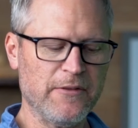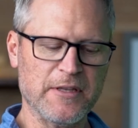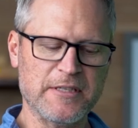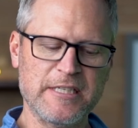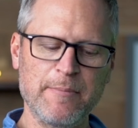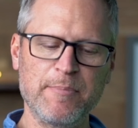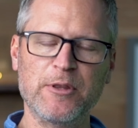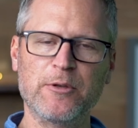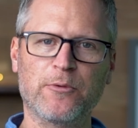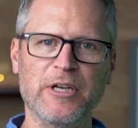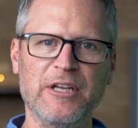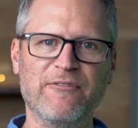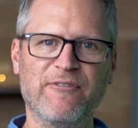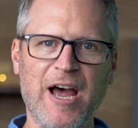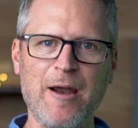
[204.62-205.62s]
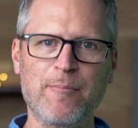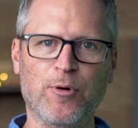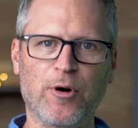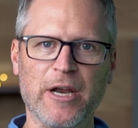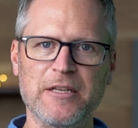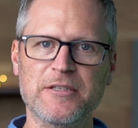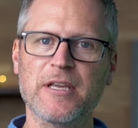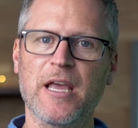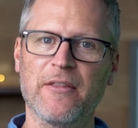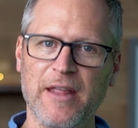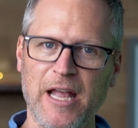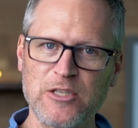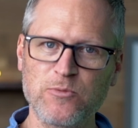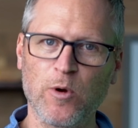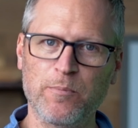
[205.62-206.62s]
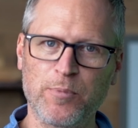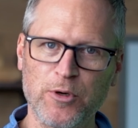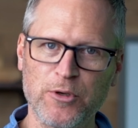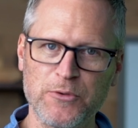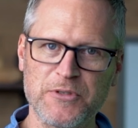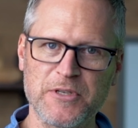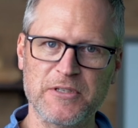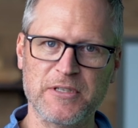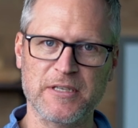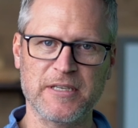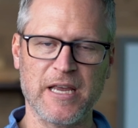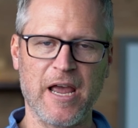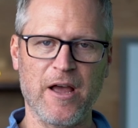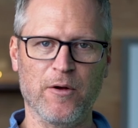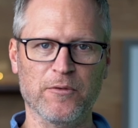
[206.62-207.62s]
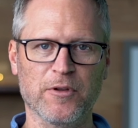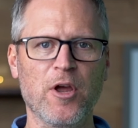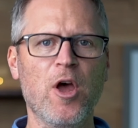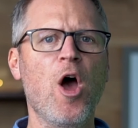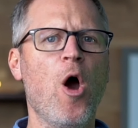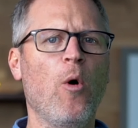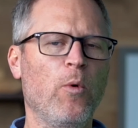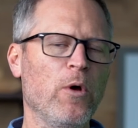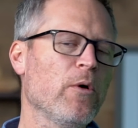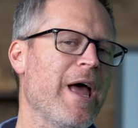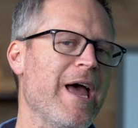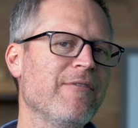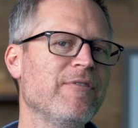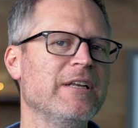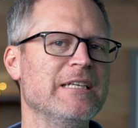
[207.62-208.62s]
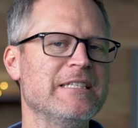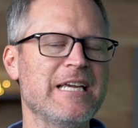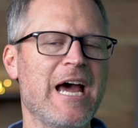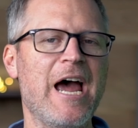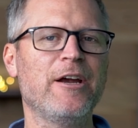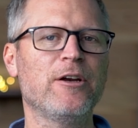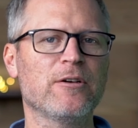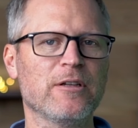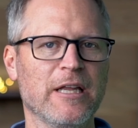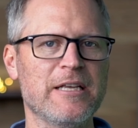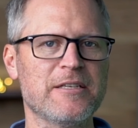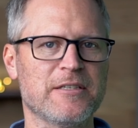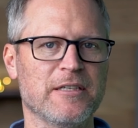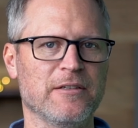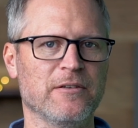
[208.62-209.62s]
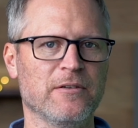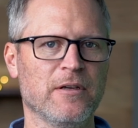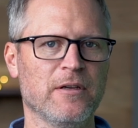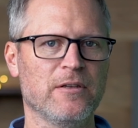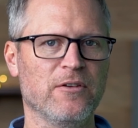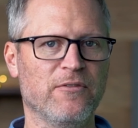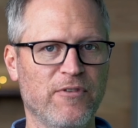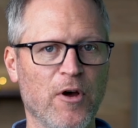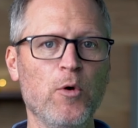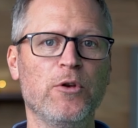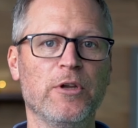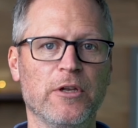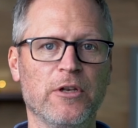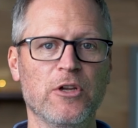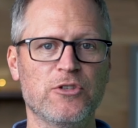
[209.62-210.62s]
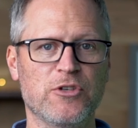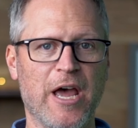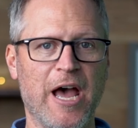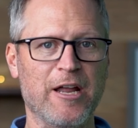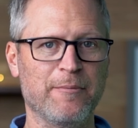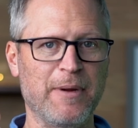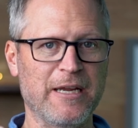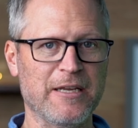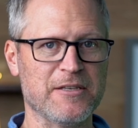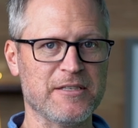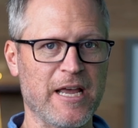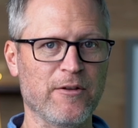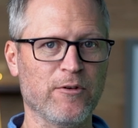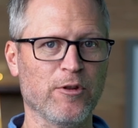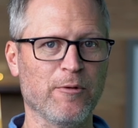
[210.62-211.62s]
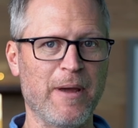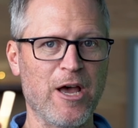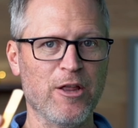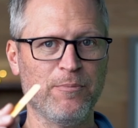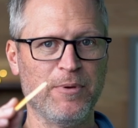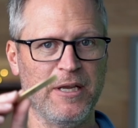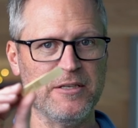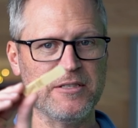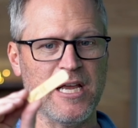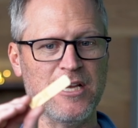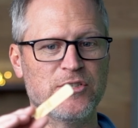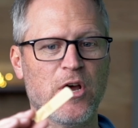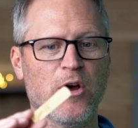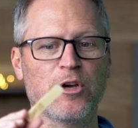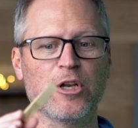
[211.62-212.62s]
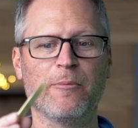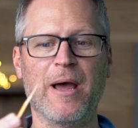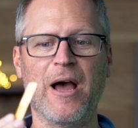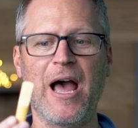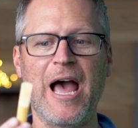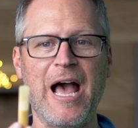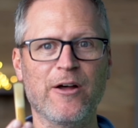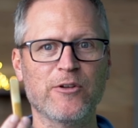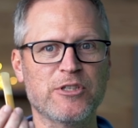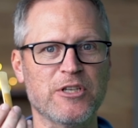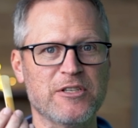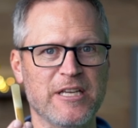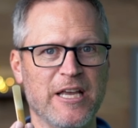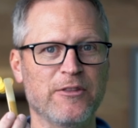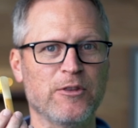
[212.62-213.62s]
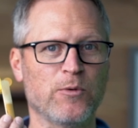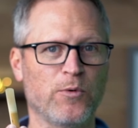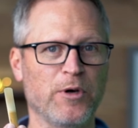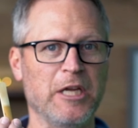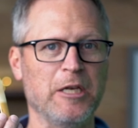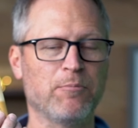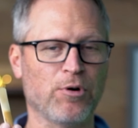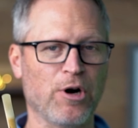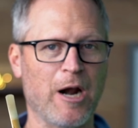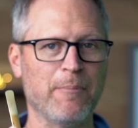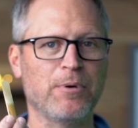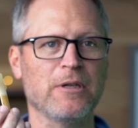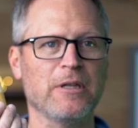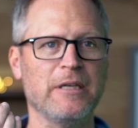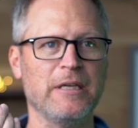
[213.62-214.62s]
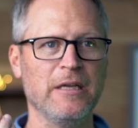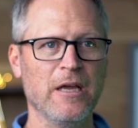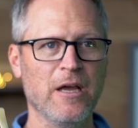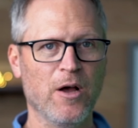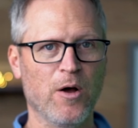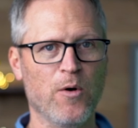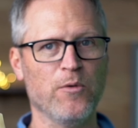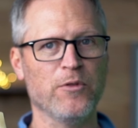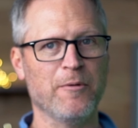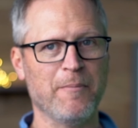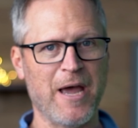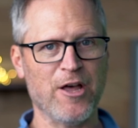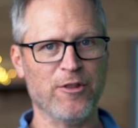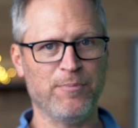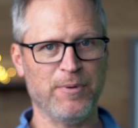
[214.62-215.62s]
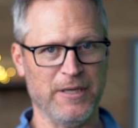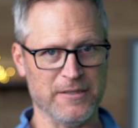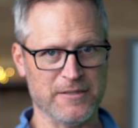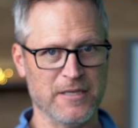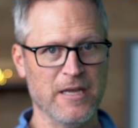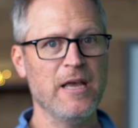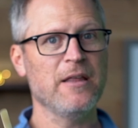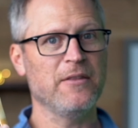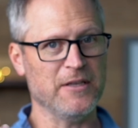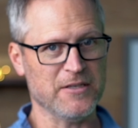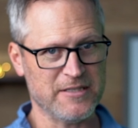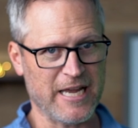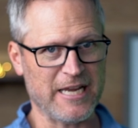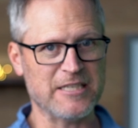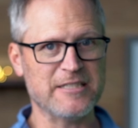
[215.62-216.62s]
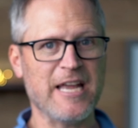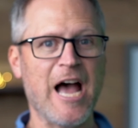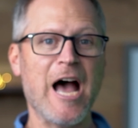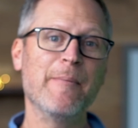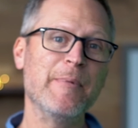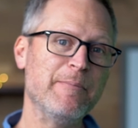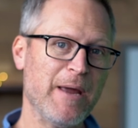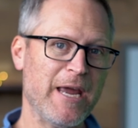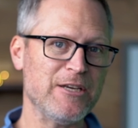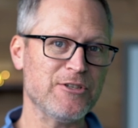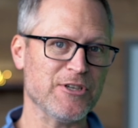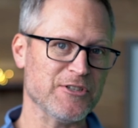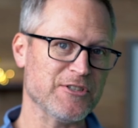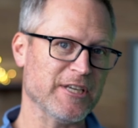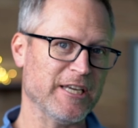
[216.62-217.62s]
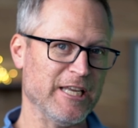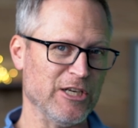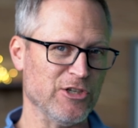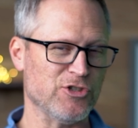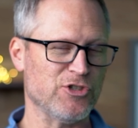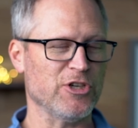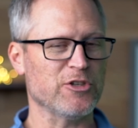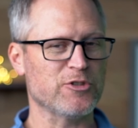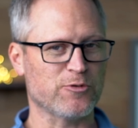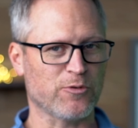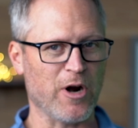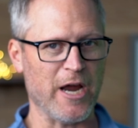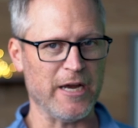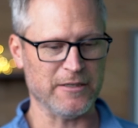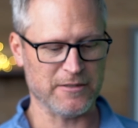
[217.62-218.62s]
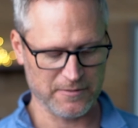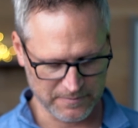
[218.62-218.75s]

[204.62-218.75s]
the tip of the reed vibrates, and that's what produces a sound. We'll have an entire lesson devoted to how to make a sound on the mouthpiece and talking about how to set the reed properly on the mouthpiece. This takes time and patience to get it just right.